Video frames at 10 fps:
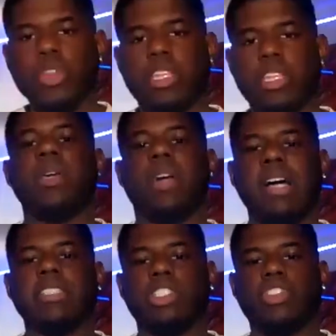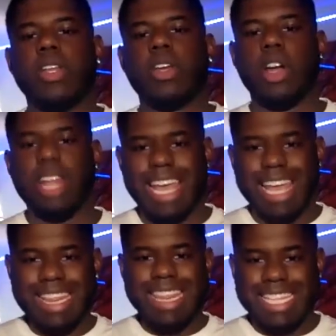need to be concentrating on
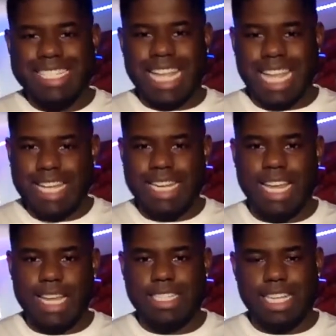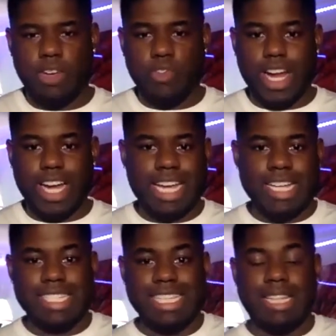in this day and age, and
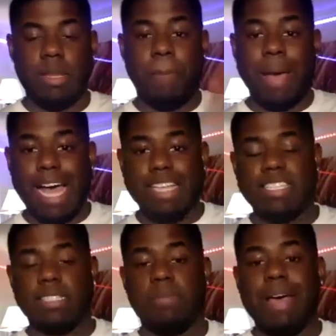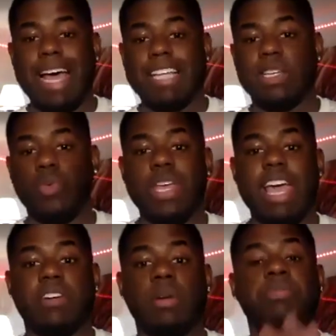recognizing that the past is the past, and we
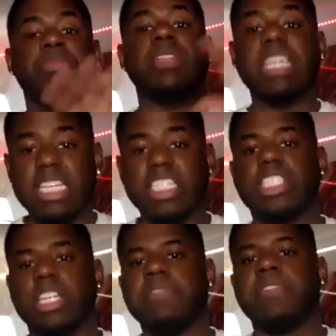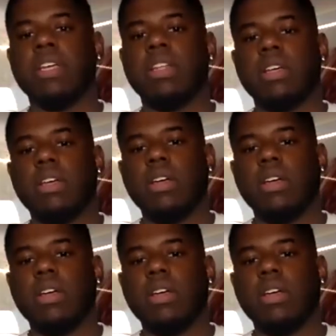have completely shifted